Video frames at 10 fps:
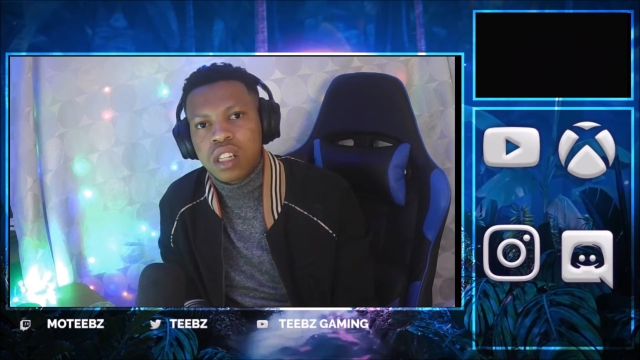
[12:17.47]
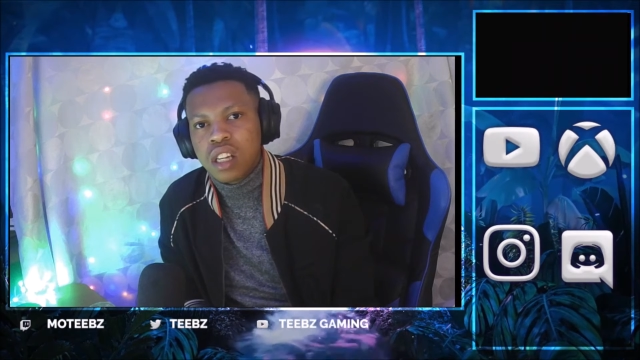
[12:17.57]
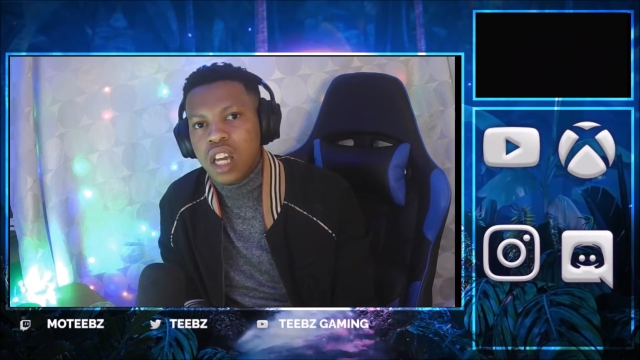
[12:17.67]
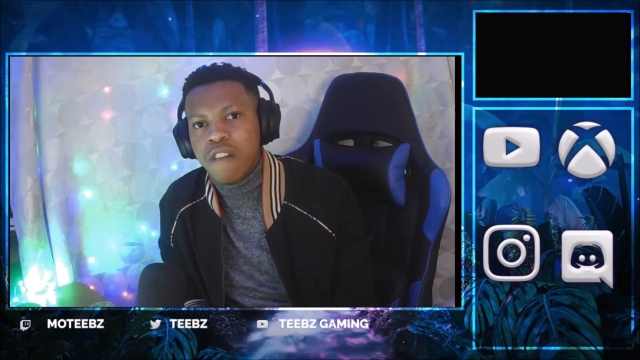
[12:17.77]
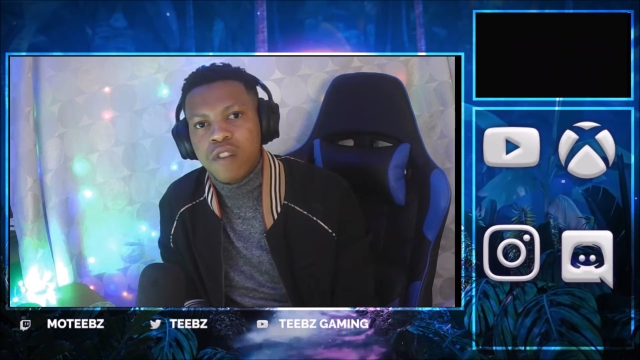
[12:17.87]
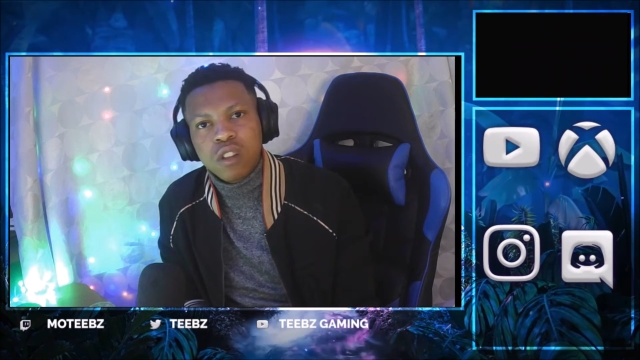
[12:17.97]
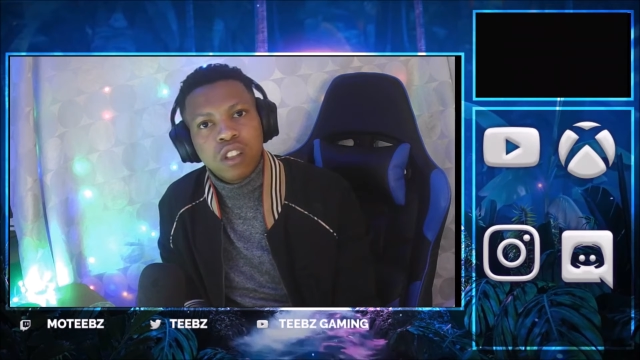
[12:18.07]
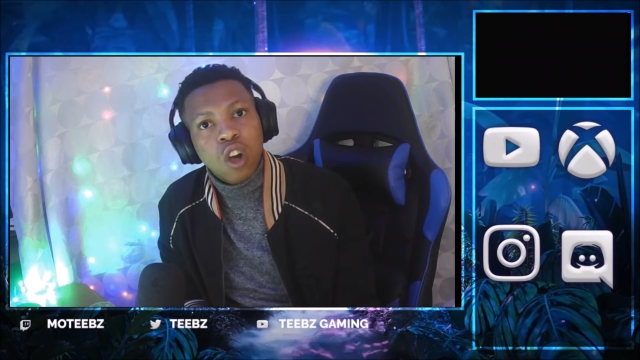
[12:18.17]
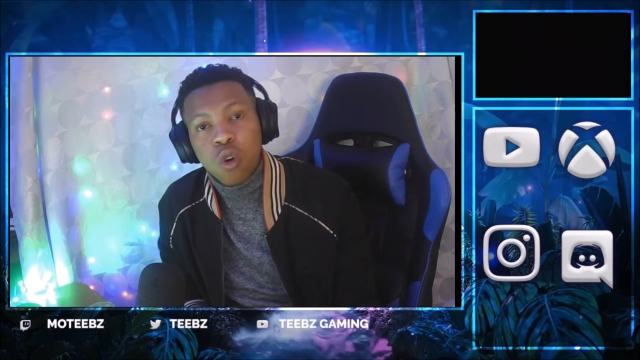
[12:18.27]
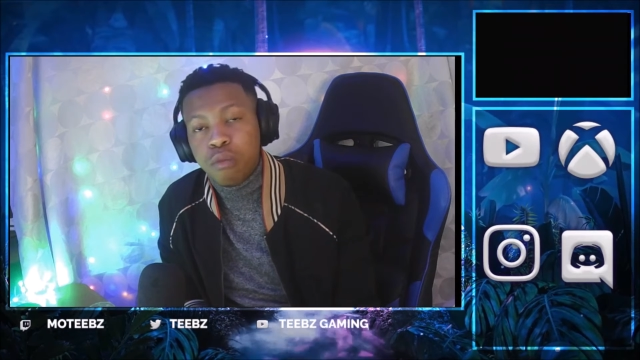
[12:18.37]
Everyone's got
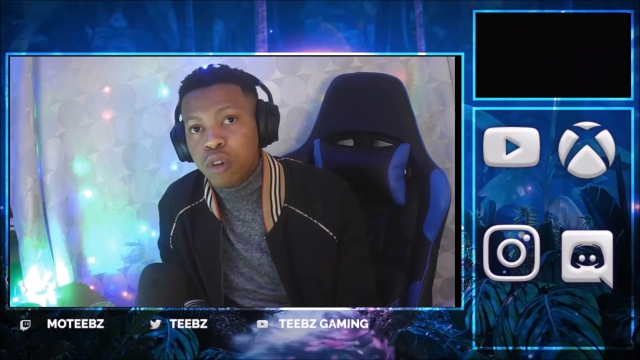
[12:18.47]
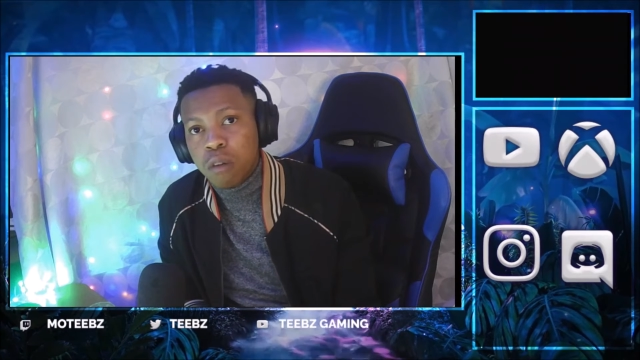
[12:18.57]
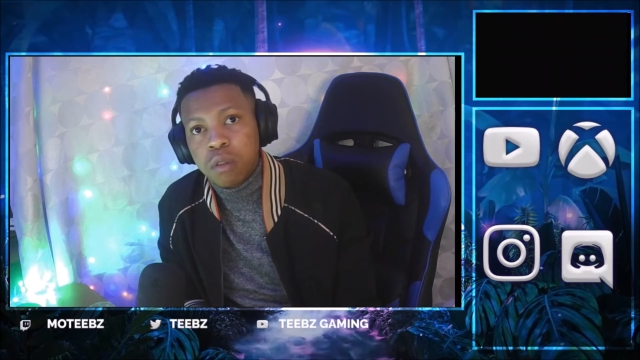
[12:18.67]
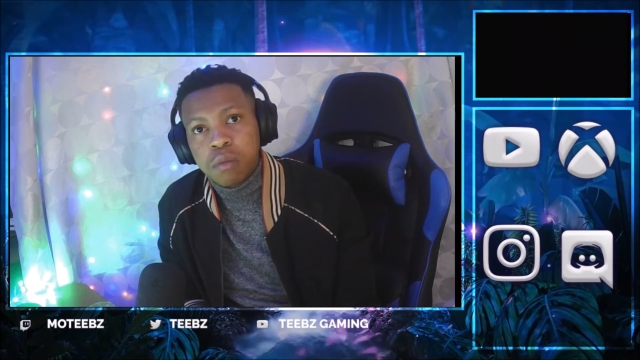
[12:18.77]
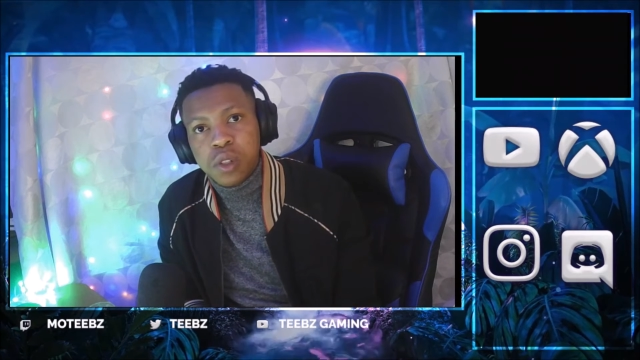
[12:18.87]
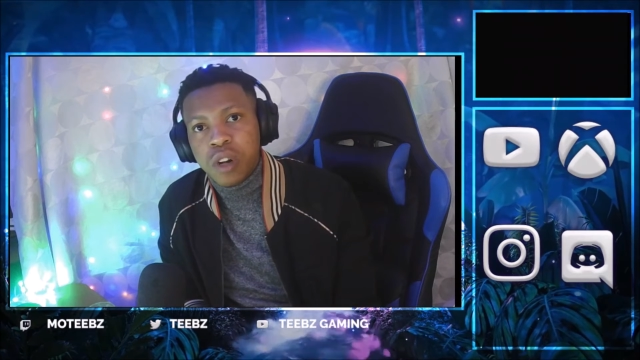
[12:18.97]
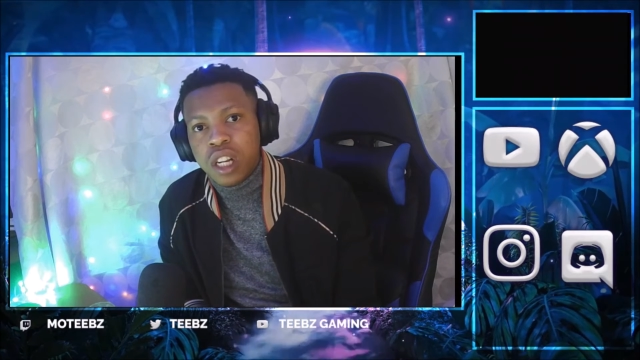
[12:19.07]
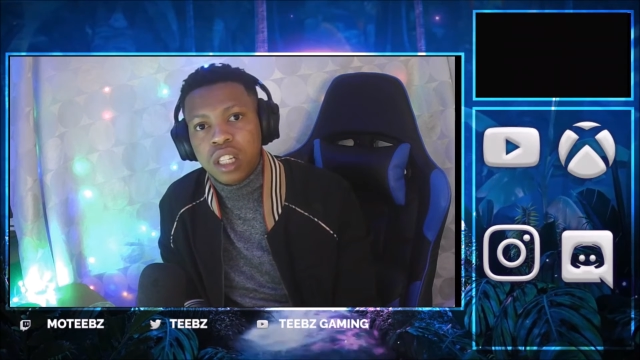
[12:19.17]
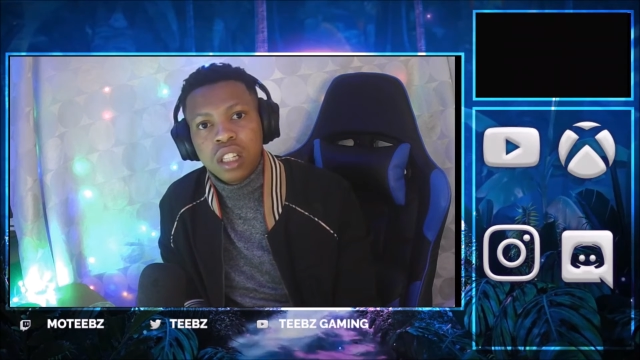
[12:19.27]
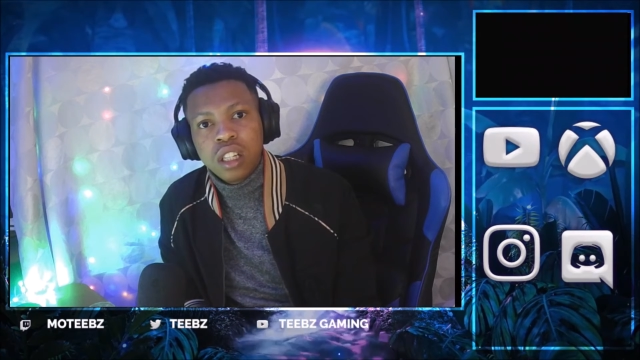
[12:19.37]
their own problems
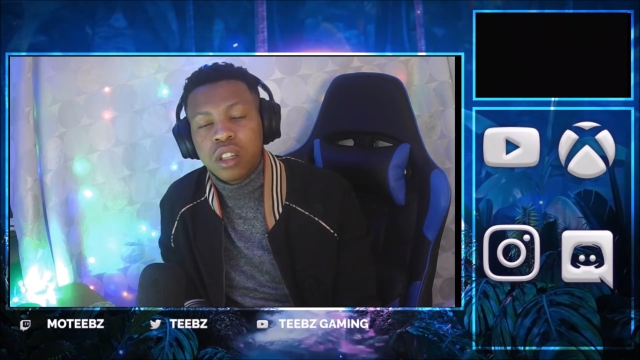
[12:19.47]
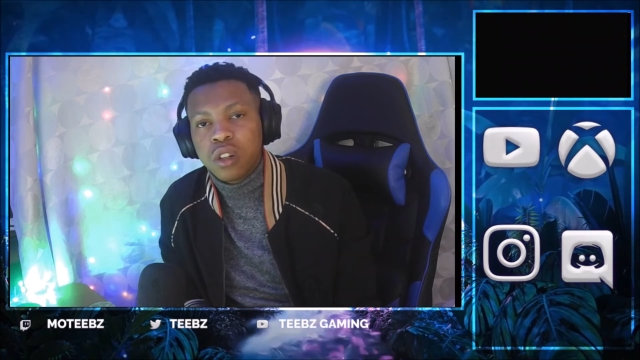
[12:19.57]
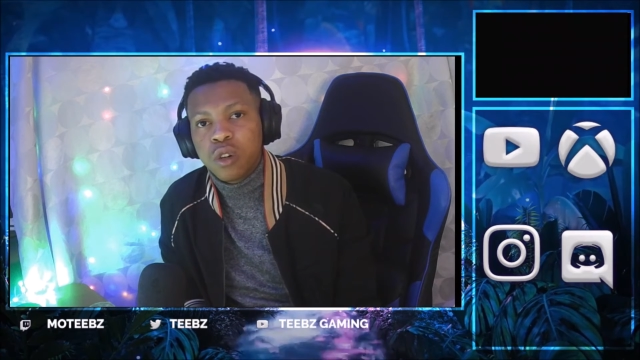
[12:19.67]
running, you know.